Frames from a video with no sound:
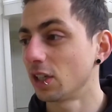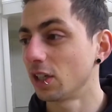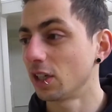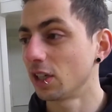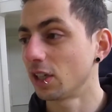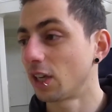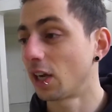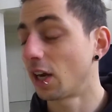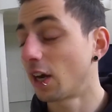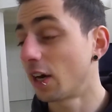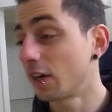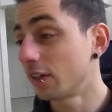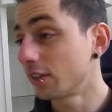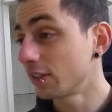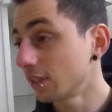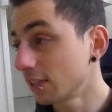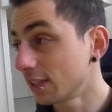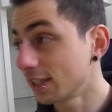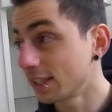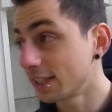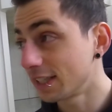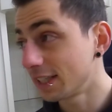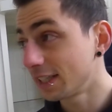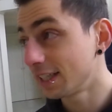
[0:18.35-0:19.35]

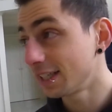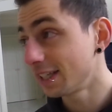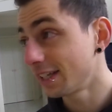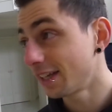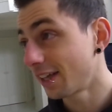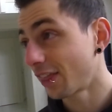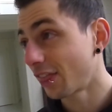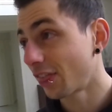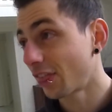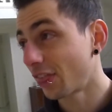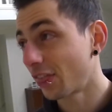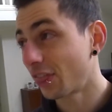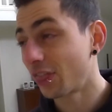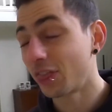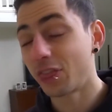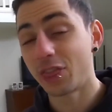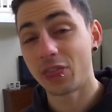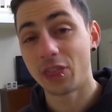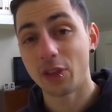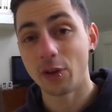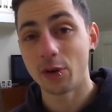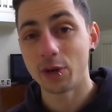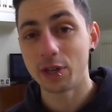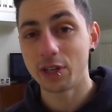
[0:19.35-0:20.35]
currently
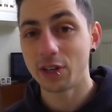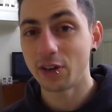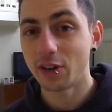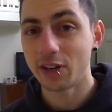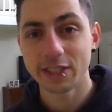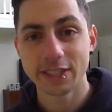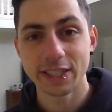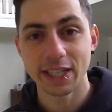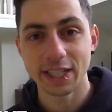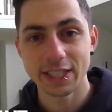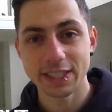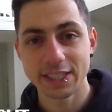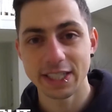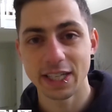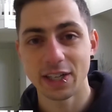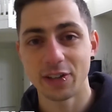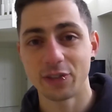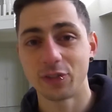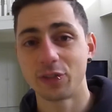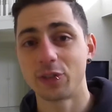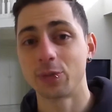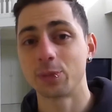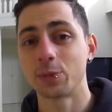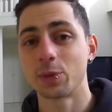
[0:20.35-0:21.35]
39 days out
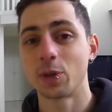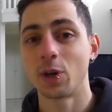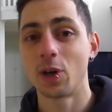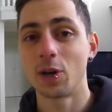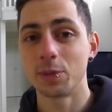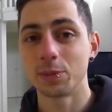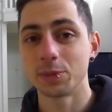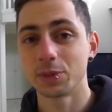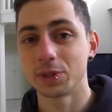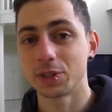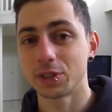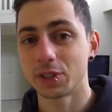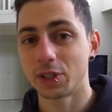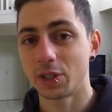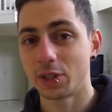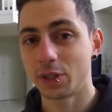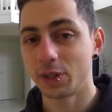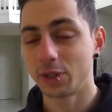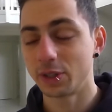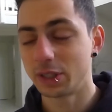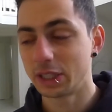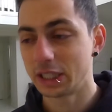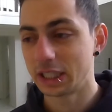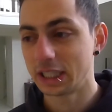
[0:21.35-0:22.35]
from comp,
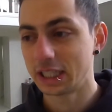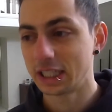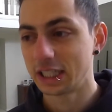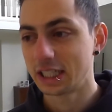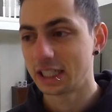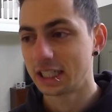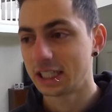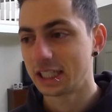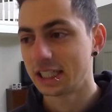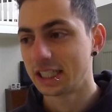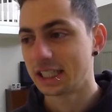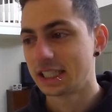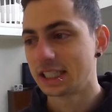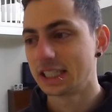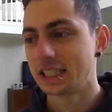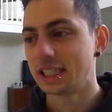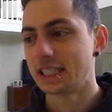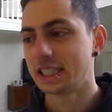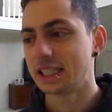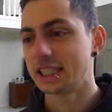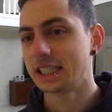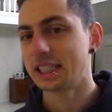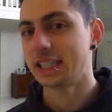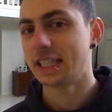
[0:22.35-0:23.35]
so
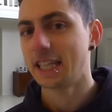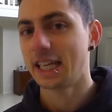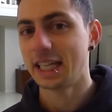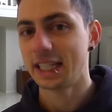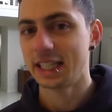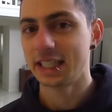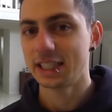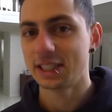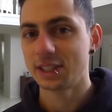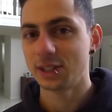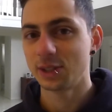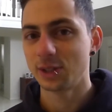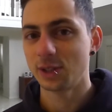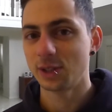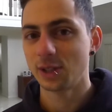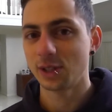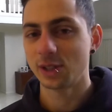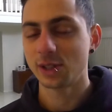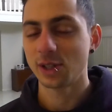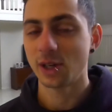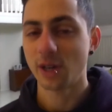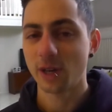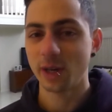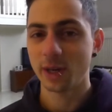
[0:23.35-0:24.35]
it's getting to the
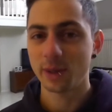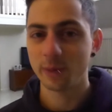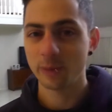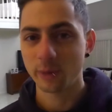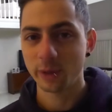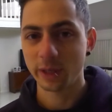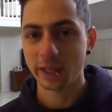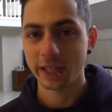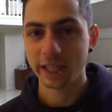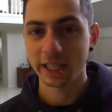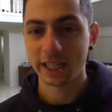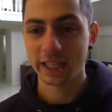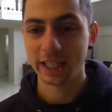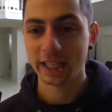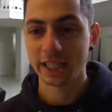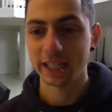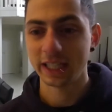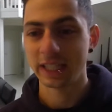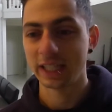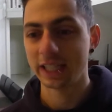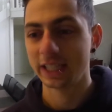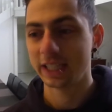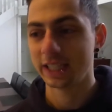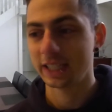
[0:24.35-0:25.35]
time where
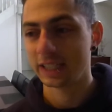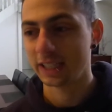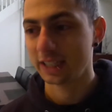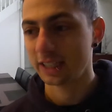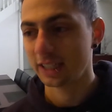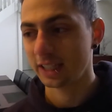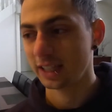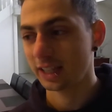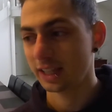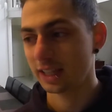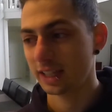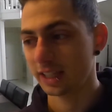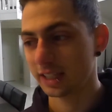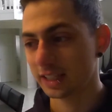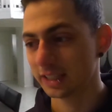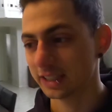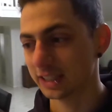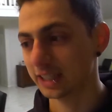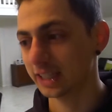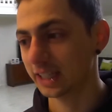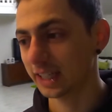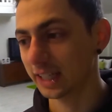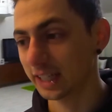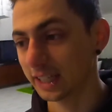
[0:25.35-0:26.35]
things
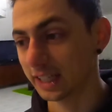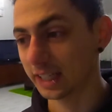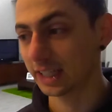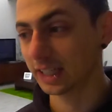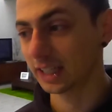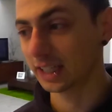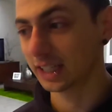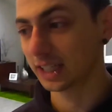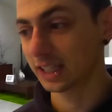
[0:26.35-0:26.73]
are